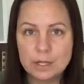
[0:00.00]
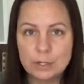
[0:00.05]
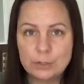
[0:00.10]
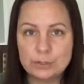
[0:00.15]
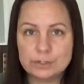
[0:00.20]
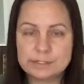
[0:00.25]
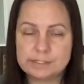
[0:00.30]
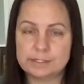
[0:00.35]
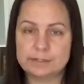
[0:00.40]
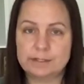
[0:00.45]

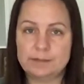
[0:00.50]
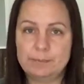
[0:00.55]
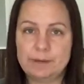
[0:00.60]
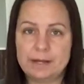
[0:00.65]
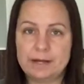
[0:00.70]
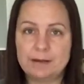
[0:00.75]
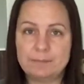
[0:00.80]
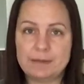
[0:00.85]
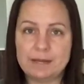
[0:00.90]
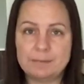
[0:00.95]
your silly
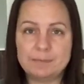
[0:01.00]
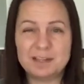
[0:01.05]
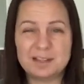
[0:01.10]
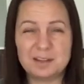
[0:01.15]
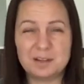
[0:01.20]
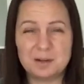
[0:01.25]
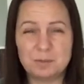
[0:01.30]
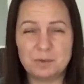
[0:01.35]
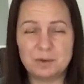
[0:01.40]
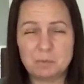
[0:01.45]
putty might be a
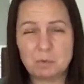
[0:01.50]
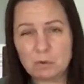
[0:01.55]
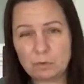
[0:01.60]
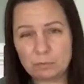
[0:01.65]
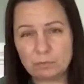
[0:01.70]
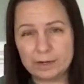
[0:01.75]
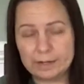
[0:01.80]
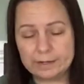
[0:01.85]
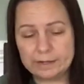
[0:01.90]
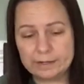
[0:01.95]
little bit more
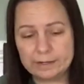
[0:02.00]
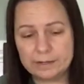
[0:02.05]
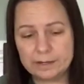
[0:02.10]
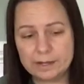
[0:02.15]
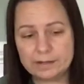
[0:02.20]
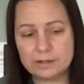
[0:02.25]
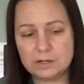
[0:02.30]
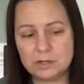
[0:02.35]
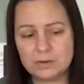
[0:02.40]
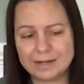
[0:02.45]
runny,
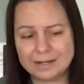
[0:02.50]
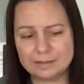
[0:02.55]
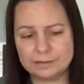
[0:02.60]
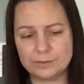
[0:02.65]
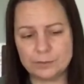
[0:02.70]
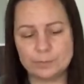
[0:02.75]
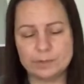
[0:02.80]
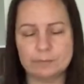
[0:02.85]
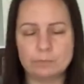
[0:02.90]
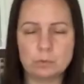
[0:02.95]
and then you add a
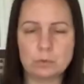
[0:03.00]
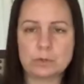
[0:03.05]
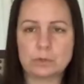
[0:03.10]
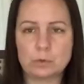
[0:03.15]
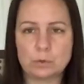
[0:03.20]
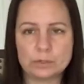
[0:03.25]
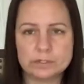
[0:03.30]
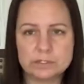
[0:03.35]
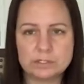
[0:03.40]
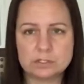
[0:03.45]
little bit more
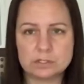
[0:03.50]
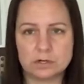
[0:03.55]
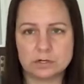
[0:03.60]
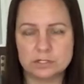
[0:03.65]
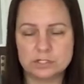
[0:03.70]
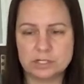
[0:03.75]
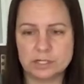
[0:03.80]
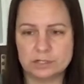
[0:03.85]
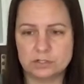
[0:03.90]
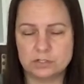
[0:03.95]

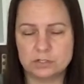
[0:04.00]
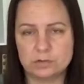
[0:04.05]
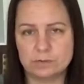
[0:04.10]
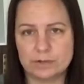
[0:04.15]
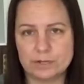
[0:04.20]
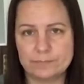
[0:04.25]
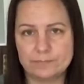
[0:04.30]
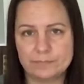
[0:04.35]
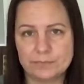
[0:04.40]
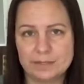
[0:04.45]
cornstarch into
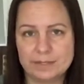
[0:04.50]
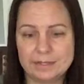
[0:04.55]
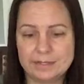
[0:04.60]
it.